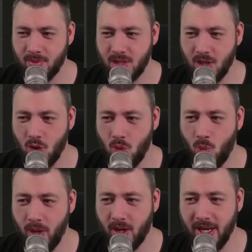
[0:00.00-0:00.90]
So
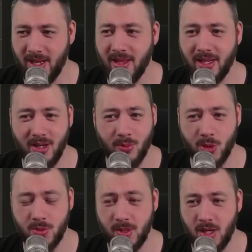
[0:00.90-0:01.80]
we're getting the
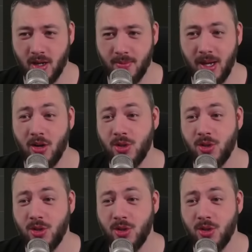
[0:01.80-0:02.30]
leaderboards we talked about.